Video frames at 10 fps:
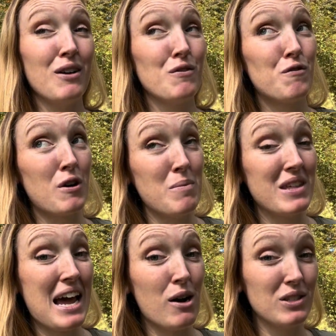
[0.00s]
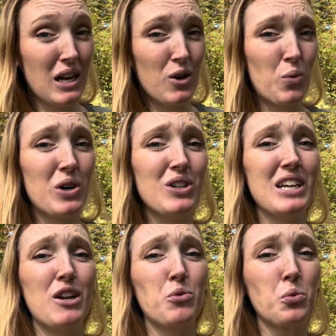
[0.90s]
from the outside world
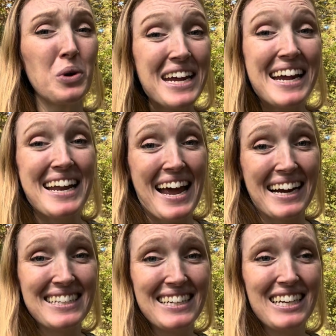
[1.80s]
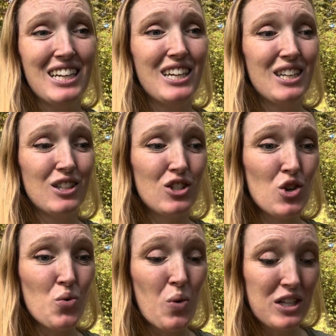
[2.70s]
and reconnect
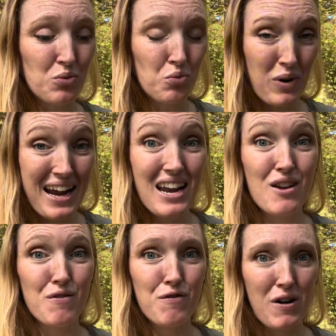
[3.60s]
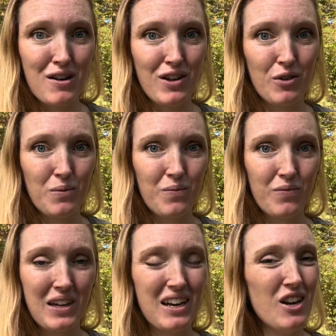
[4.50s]
to what's right in front of you.
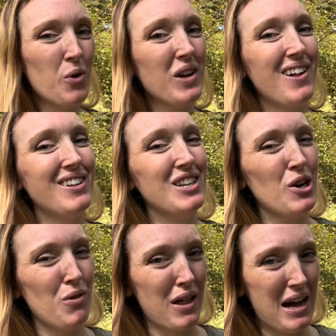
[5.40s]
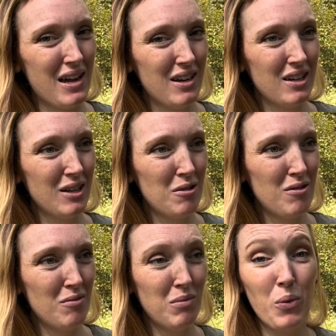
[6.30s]
And I know we all know that,
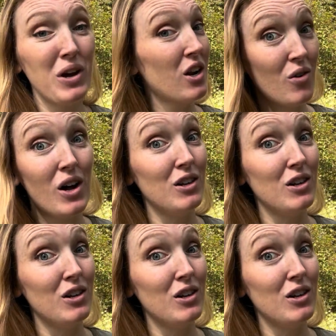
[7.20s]
but we don't all